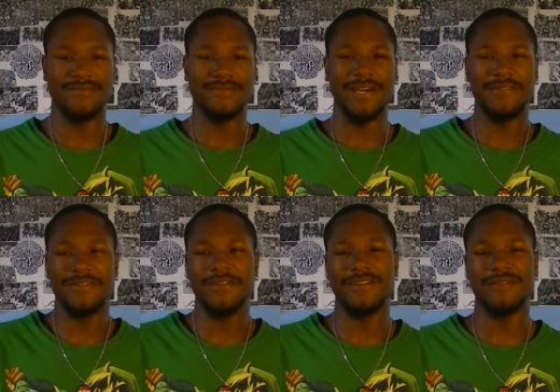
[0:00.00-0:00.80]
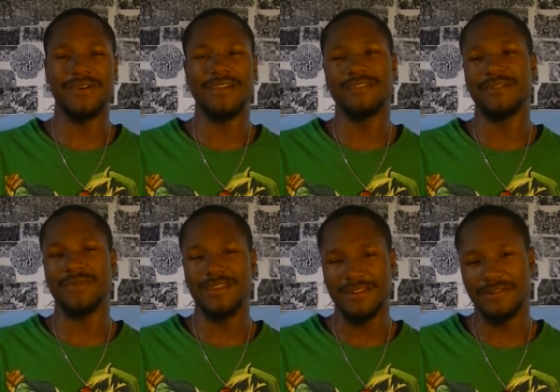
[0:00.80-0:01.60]
I don't know. I might I
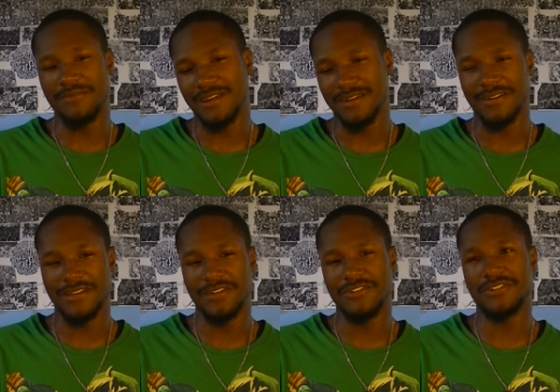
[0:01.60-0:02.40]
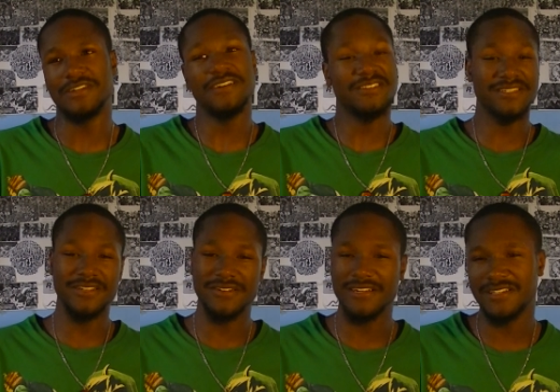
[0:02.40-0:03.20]
might end up making a clan. Just nothing
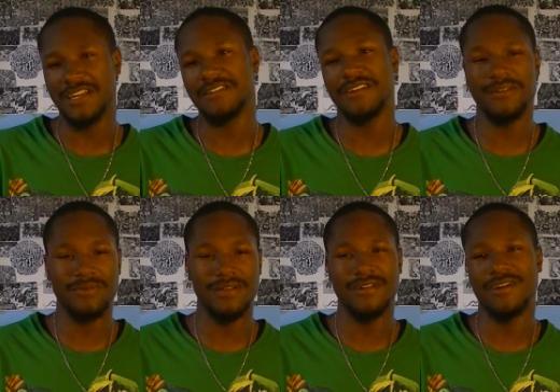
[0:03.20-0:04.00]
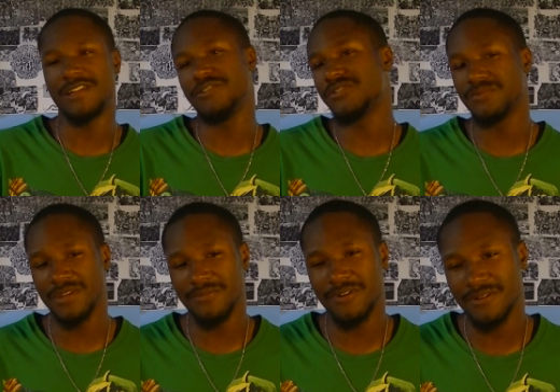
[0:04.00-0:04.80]
serious, nothing competitive. I used to be
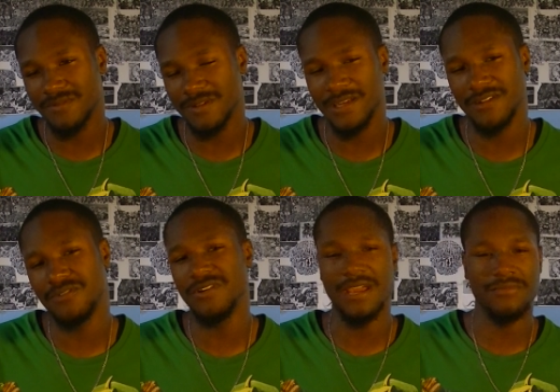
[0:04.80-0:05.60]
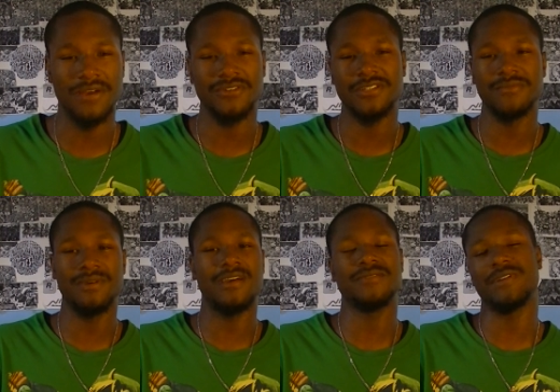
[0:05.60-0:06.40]
a part of a clan, do game battles in the
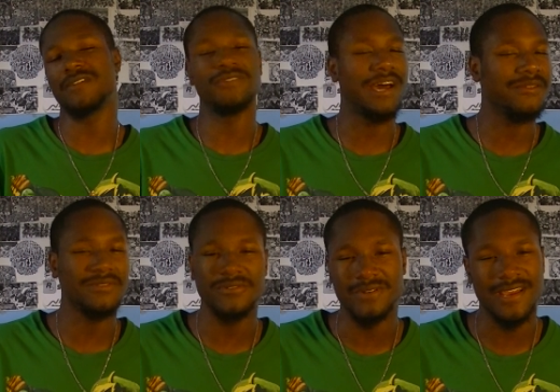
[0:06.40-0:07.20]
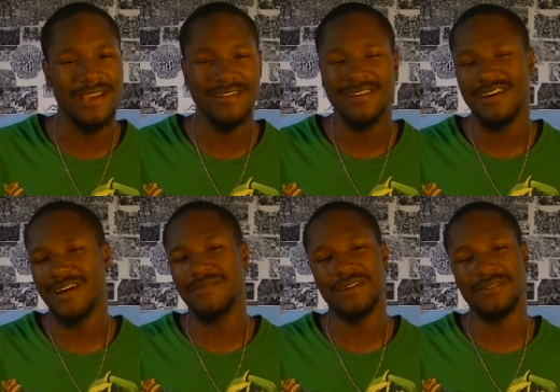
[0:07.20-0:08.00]
past, but I don't I don't do that.
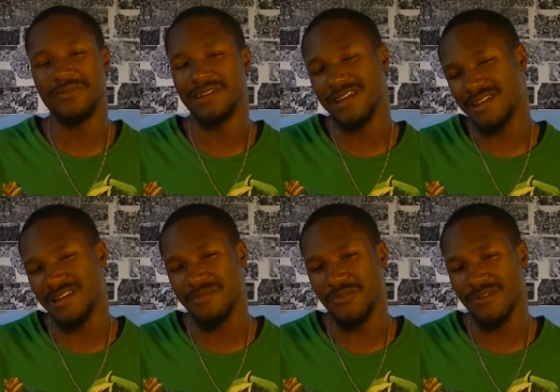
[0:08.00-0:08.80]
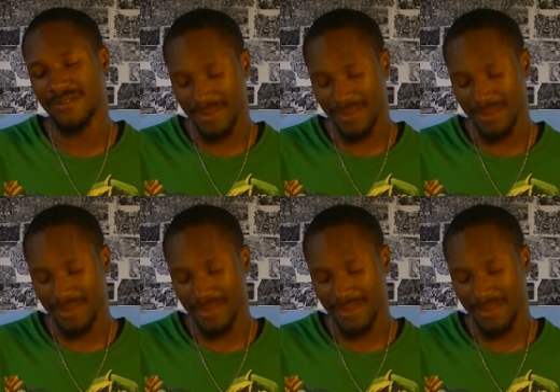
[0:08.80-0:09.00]
I'm not doing that anymore.